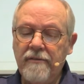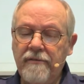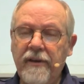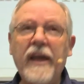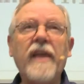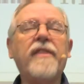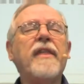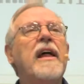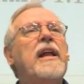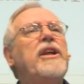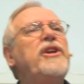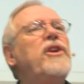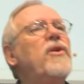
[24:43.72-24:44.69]
faith.
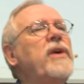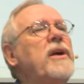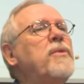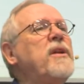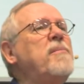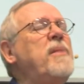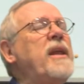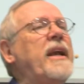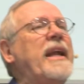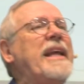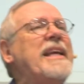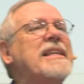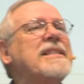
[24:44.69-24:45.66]
You know, it would have been
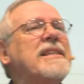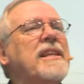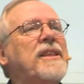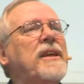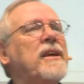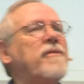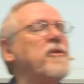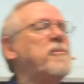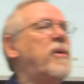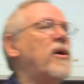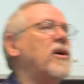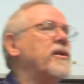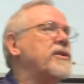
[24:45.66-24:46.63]
an easy thing for
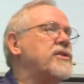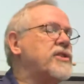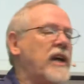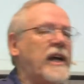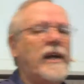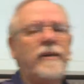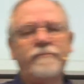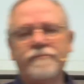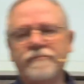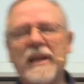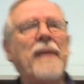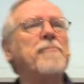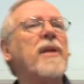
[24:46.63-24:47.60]
Paul to say,
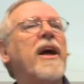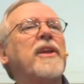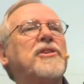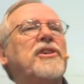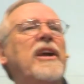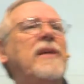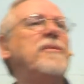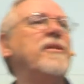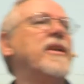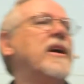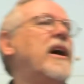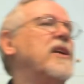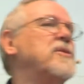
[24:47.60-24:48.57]
I'm not ashamed of
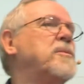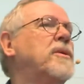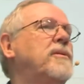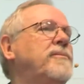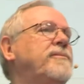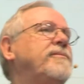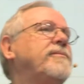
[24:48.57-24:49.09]
the gospel.